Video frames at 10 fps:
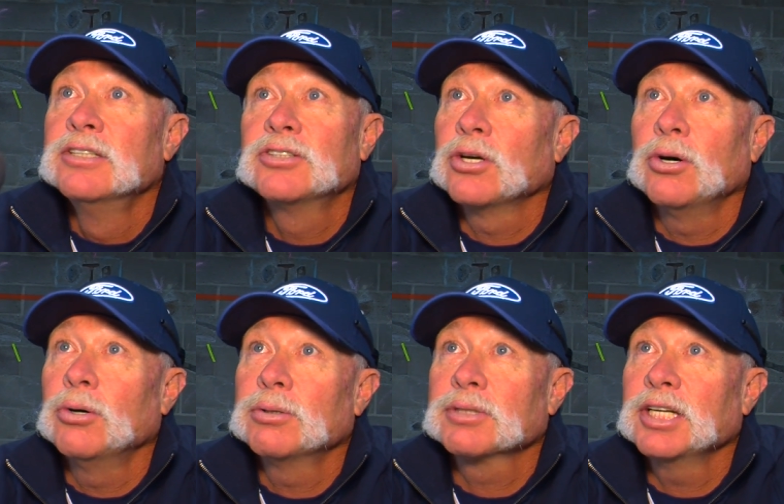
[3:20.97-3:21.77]

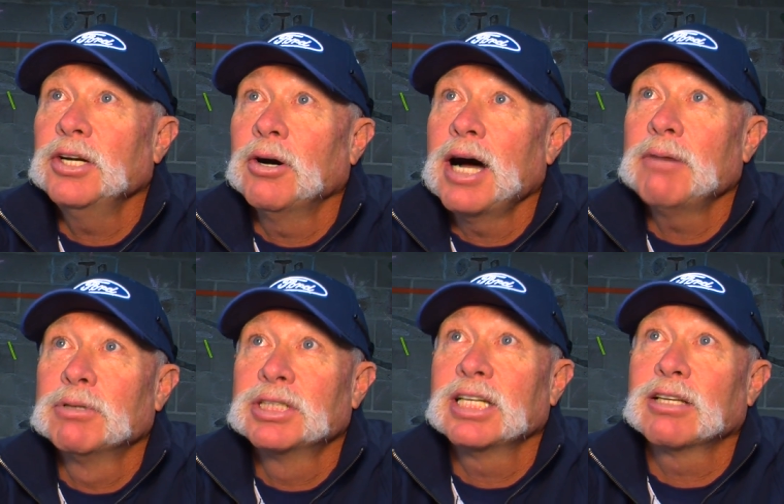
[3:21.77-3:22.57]
So, you know, I
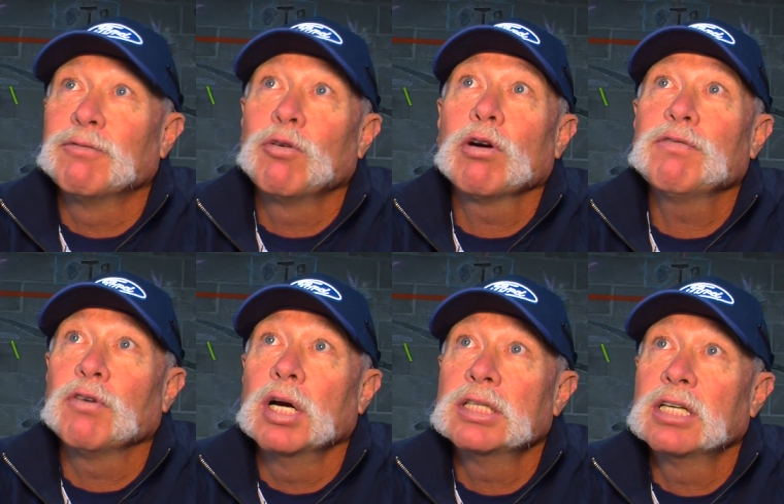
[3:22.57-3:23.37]
was at the
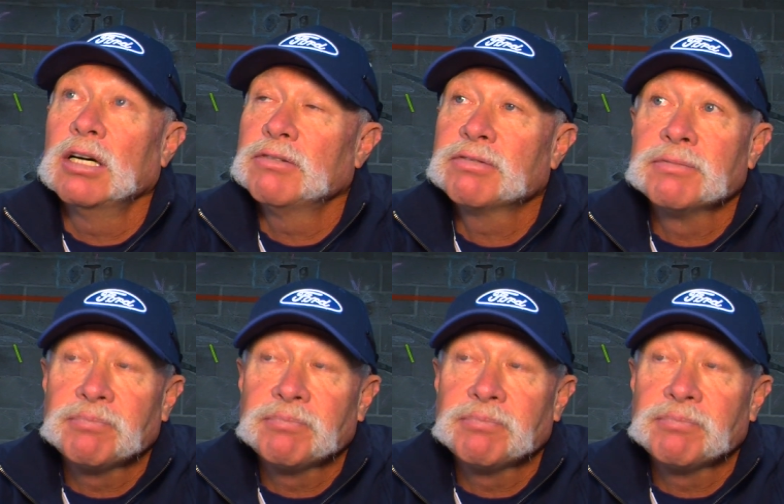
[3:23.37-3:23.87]
forefront of,